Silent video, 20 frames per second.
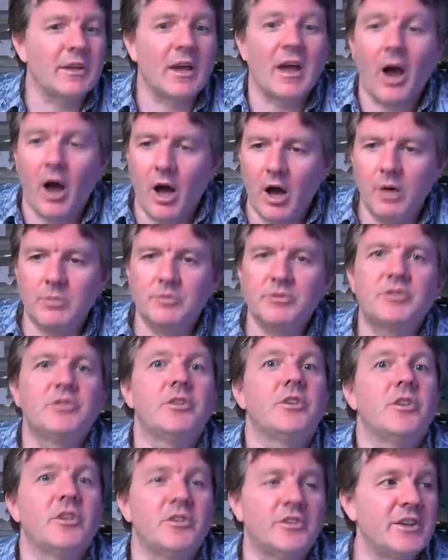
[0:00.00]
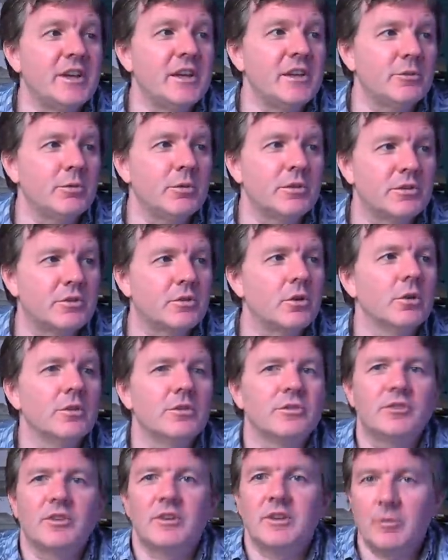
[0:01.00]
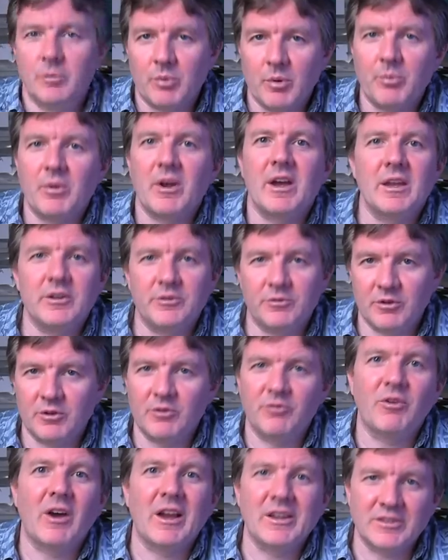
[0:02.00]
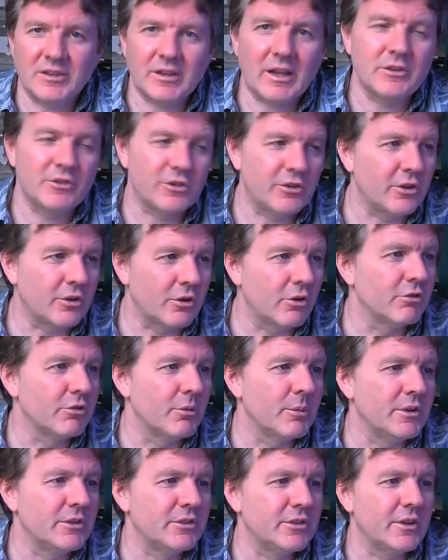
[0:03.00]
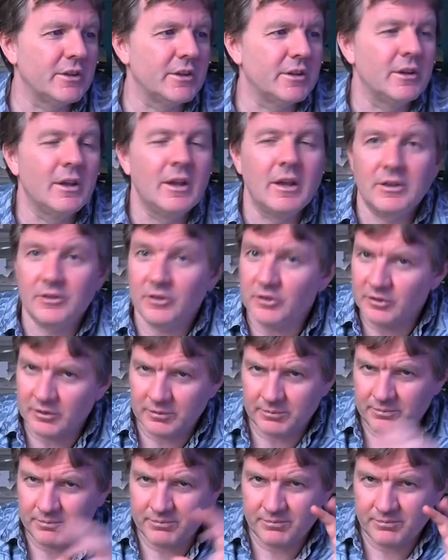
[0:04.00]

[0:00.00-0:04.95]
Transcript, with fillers: They're armed to the teeth with guns and they're prepared for a fight against the government. And the, there's a,